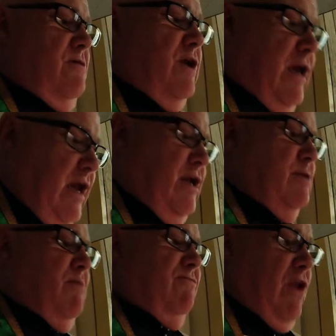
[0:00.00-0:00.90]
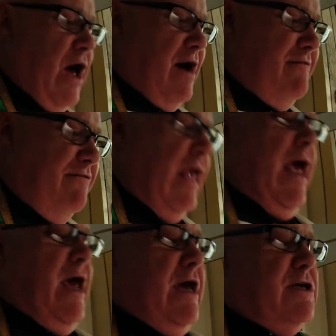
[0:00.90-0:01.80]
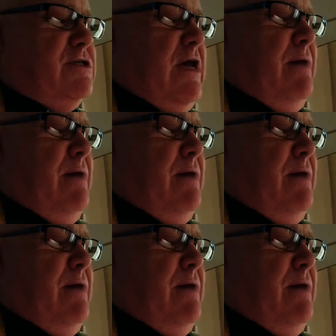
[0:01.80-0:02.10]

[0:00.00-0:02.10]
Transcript: the kingdom of love. His